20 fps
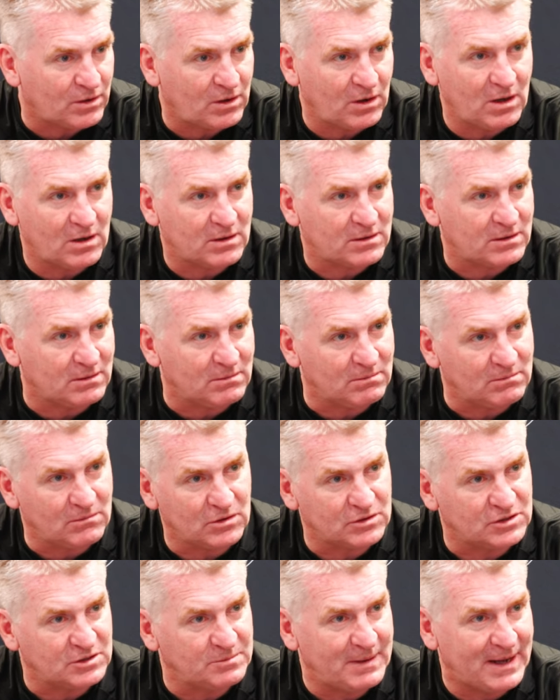o'clock and
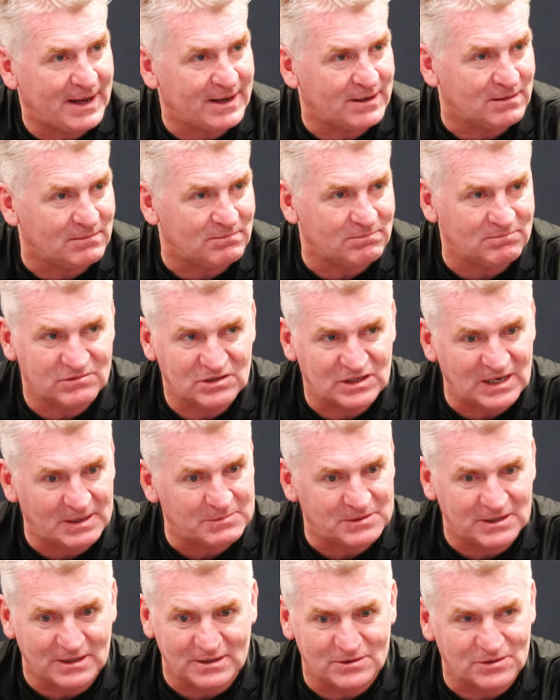got to bed and
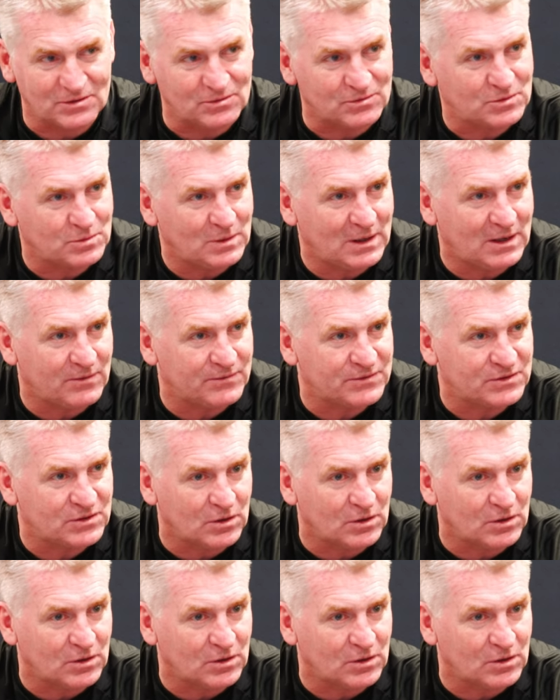slept in till 12.